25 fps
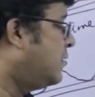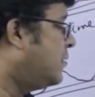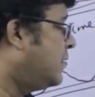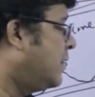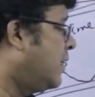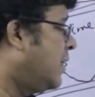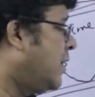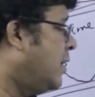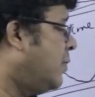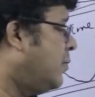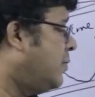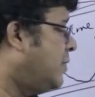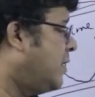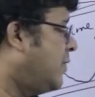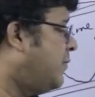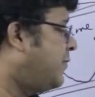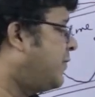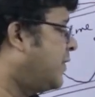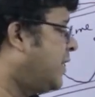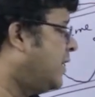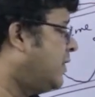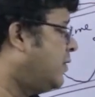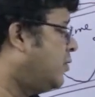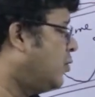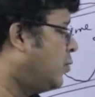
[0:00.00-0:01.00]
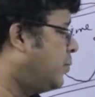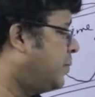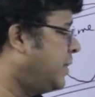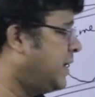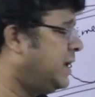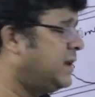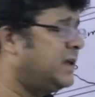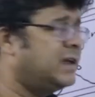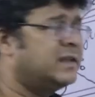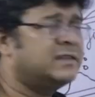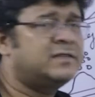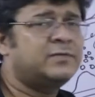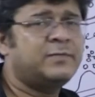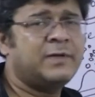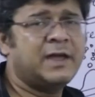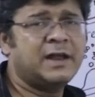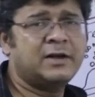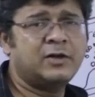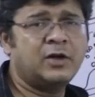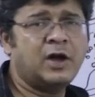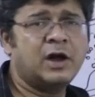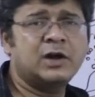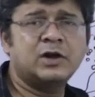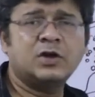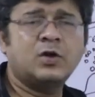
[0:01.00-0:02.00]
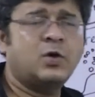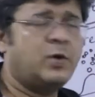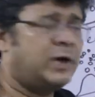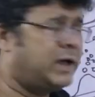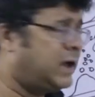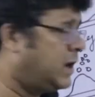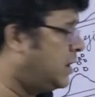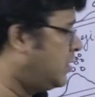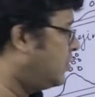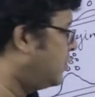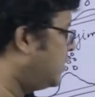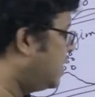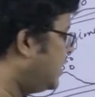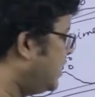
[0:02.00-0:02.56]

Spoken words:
there are different opinions, we are not going into the